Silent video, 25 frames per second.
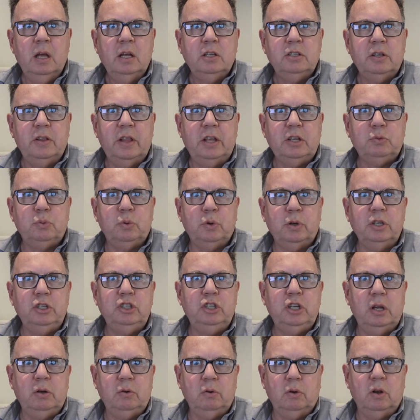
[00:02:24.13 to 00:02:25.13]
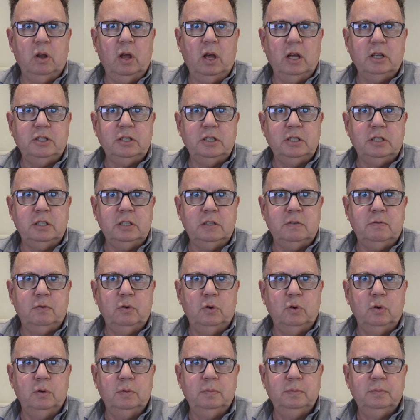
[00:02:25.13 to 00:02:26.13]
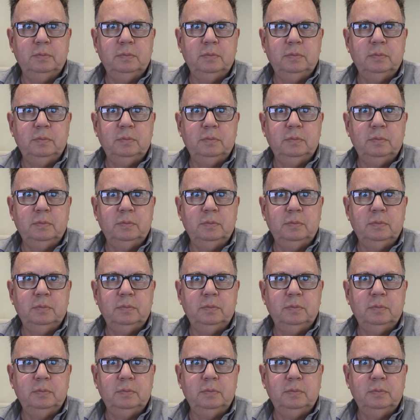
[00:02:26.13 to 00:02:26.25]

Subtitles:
So that's what a general licence is for.